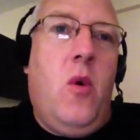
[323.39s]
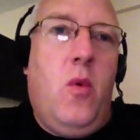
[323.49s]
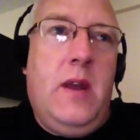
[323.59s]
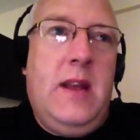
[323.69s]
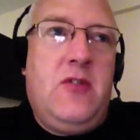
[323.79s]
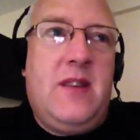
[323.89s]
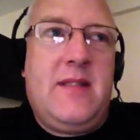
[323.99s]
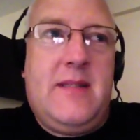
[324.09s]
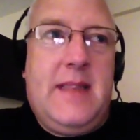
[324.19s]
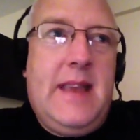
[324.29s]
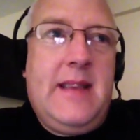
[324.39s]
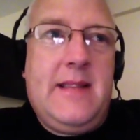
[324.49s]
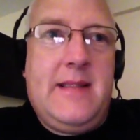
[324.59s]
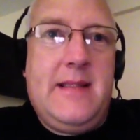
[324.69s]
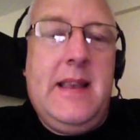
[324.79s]
where it just
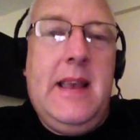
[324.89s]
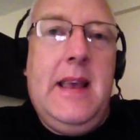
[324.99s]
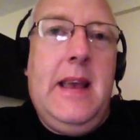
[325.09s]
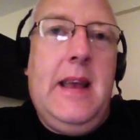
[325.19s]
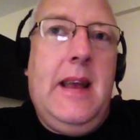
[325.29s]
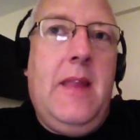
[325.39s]
ticks